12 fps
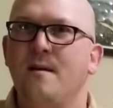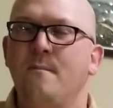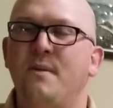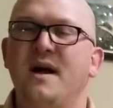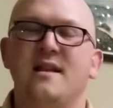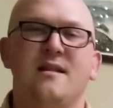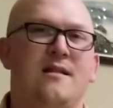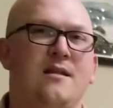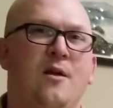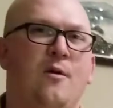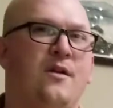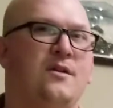but,
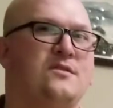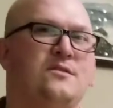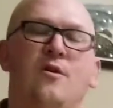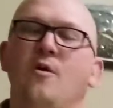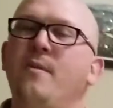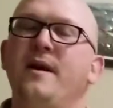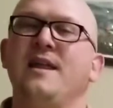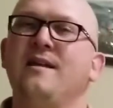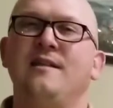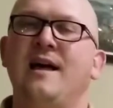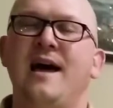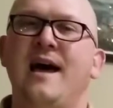there's nobody
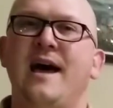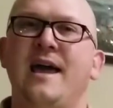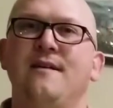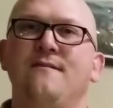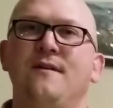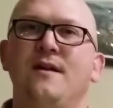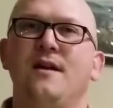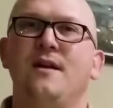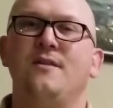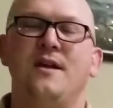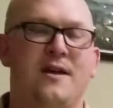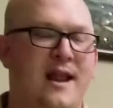alive
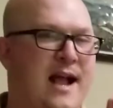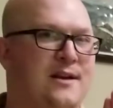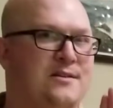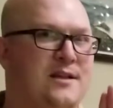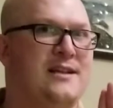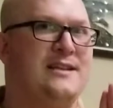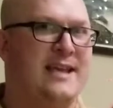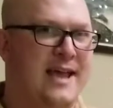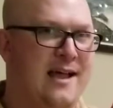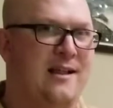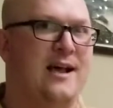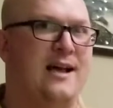that could actually
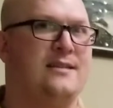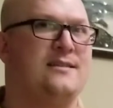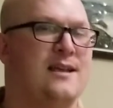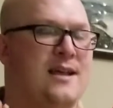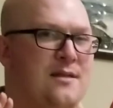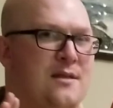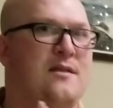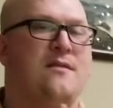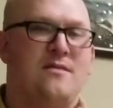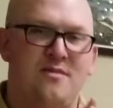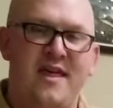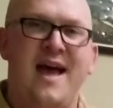tell us that
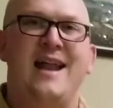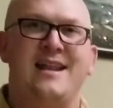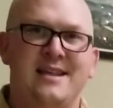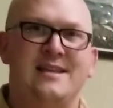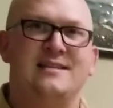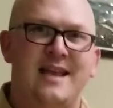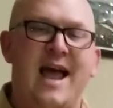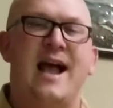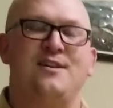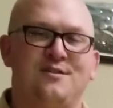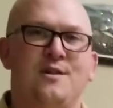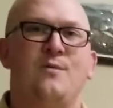that is
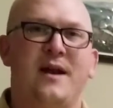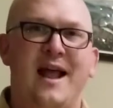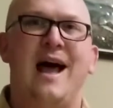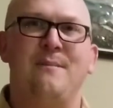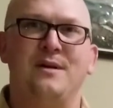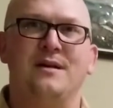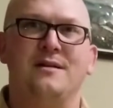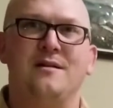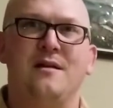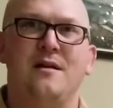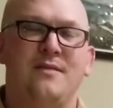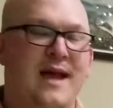actually what happened.
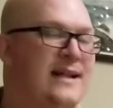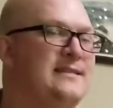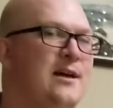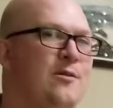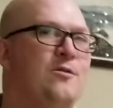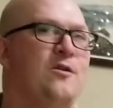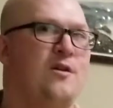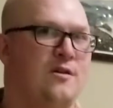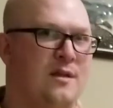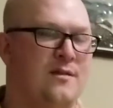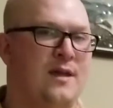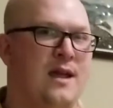That's how long
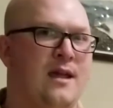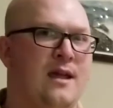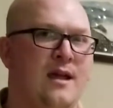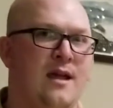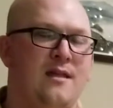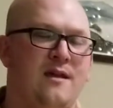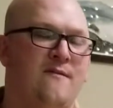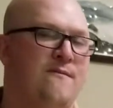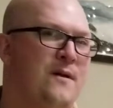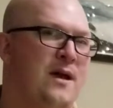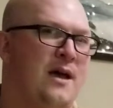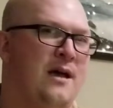that they've
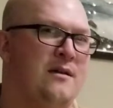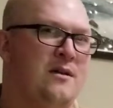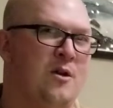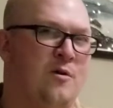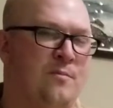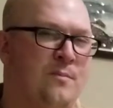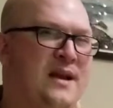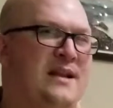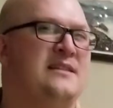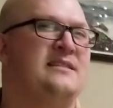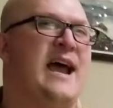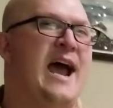been
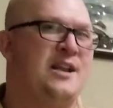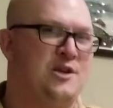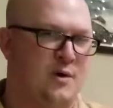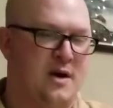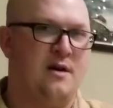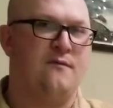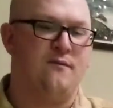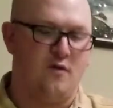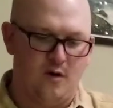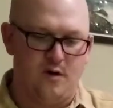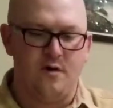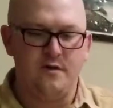exaggerated
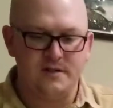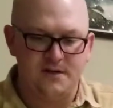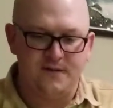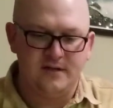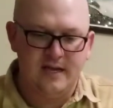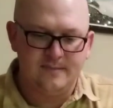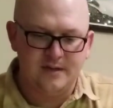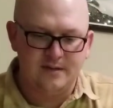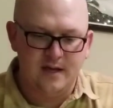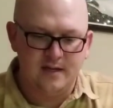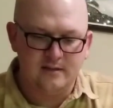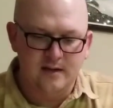for, and all those different types of
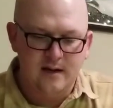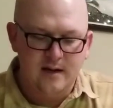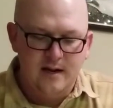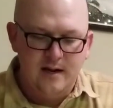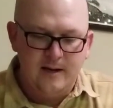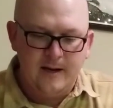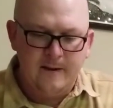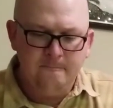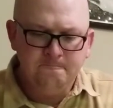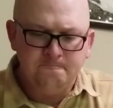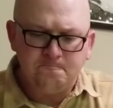things. Okay,